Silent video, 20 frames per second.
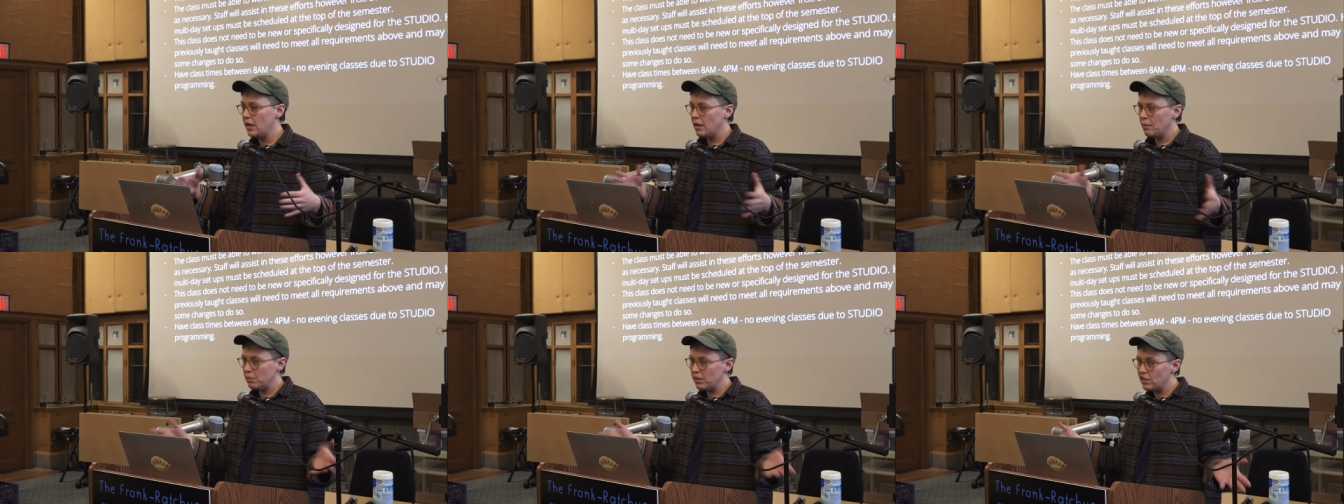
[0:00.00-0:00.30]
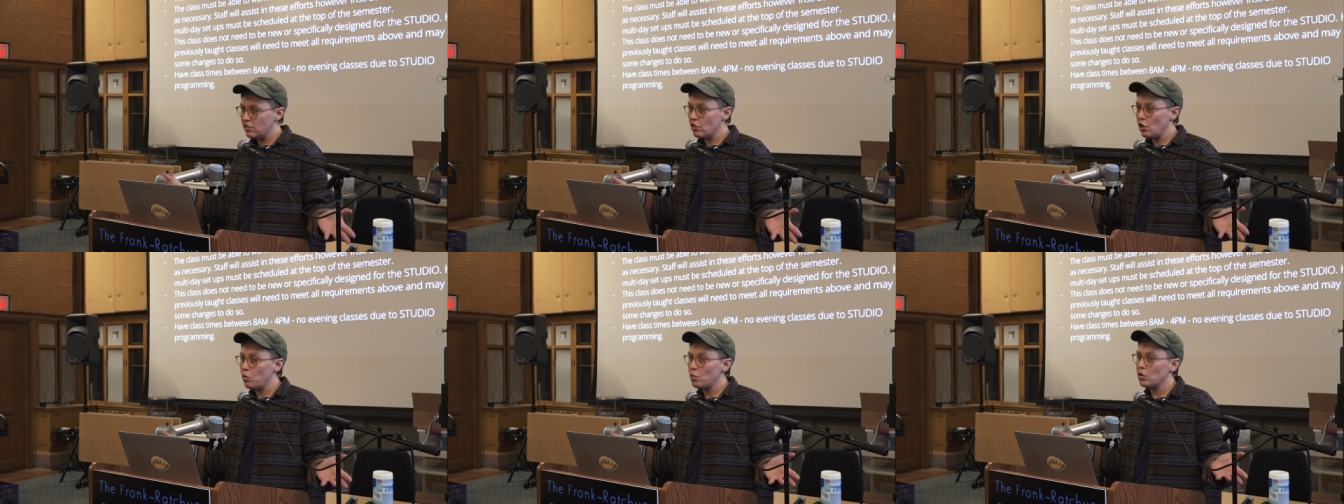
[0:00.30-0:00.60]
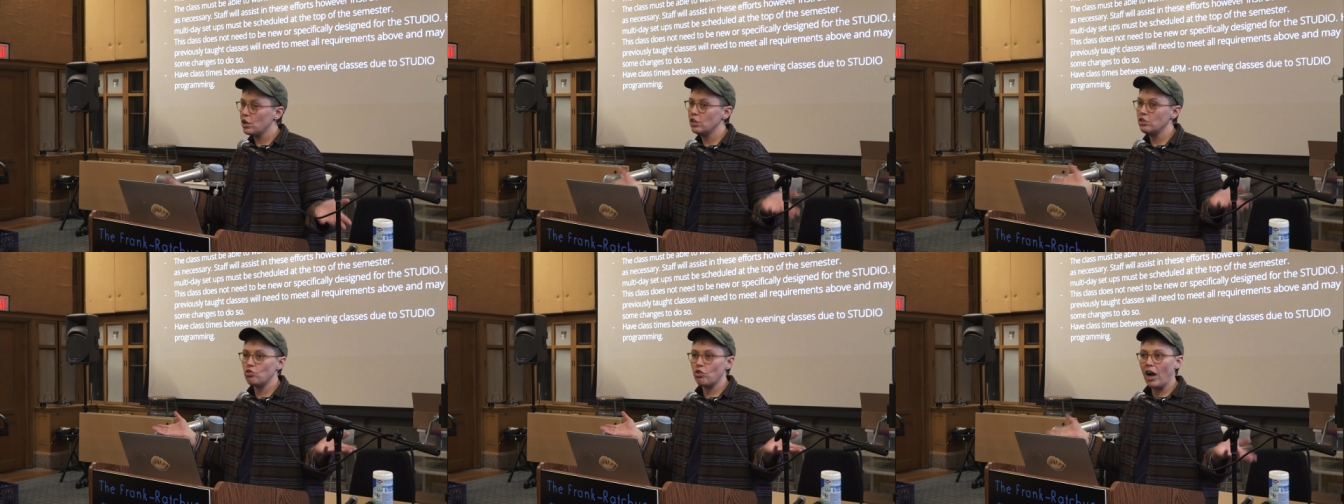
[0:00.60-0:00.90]
Please note
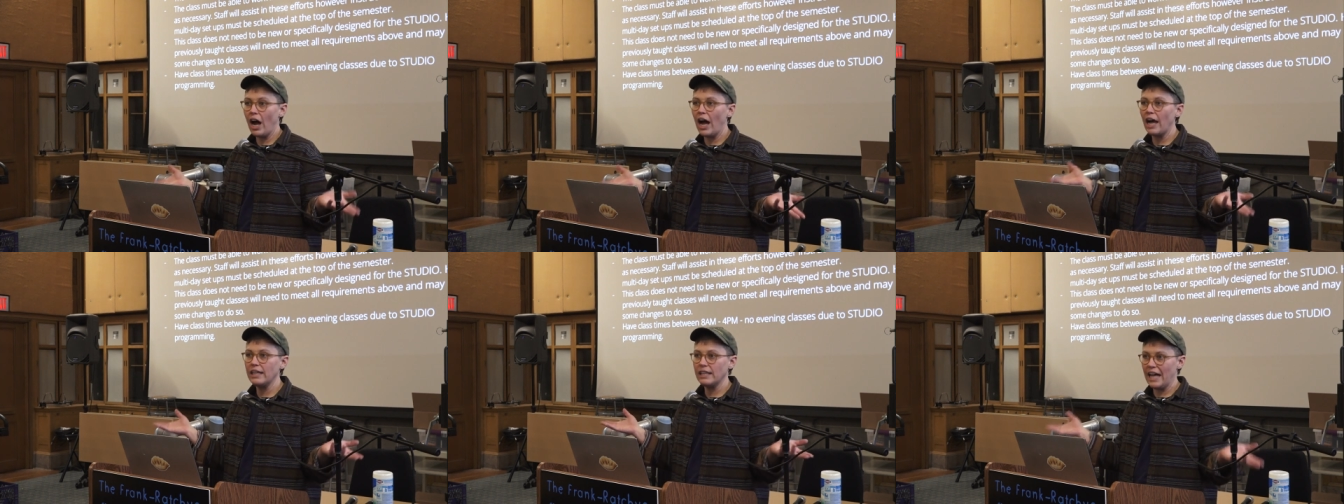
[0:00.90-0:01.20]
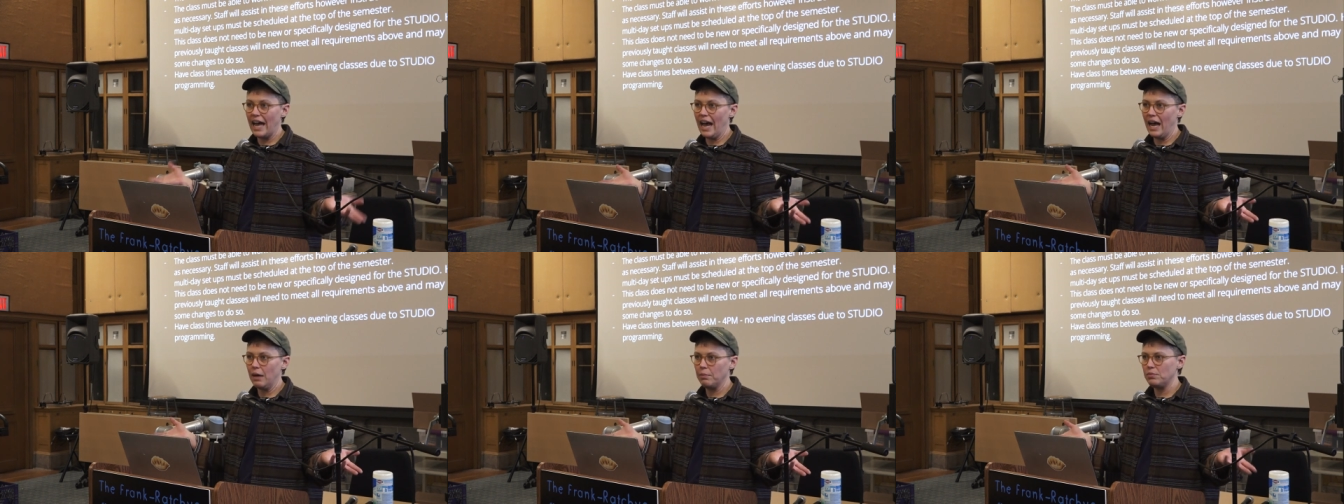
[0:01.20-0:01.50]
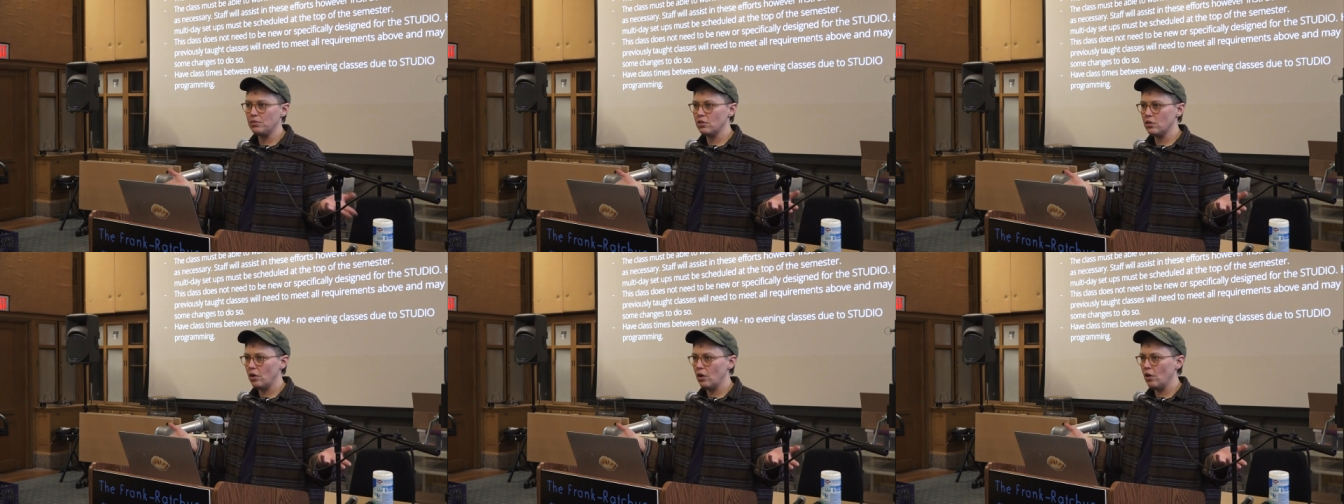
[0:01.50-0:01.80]
we're a dry lab,
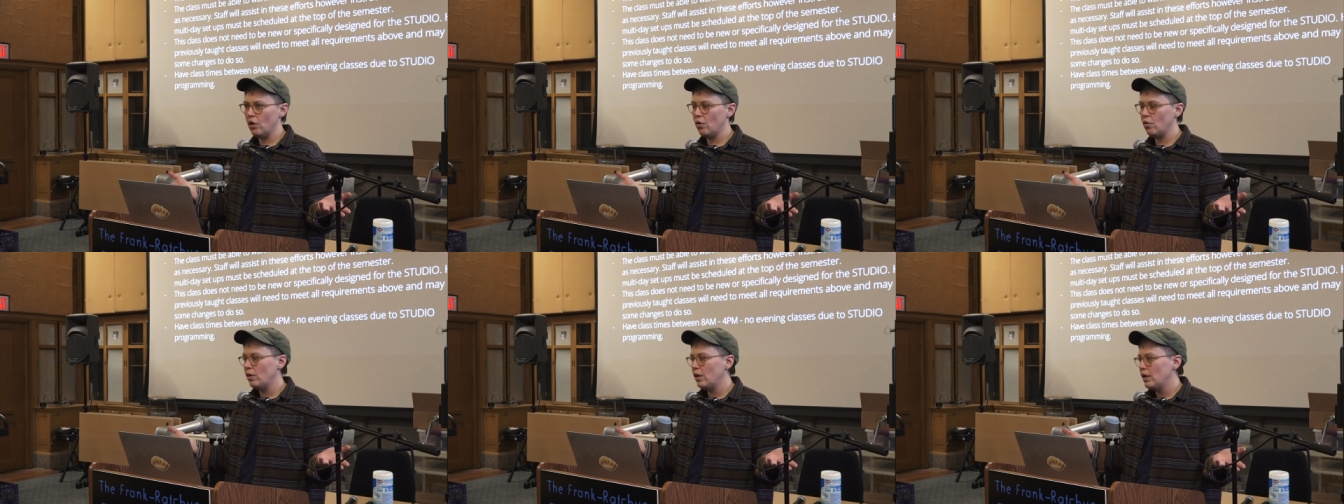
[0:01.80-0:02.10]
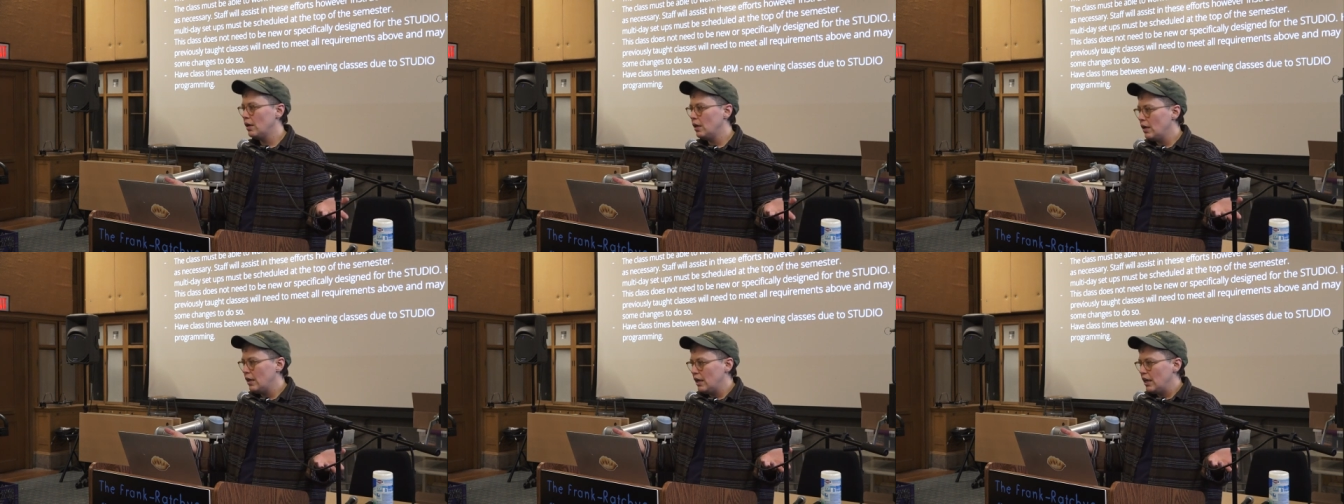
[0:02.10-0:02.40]
so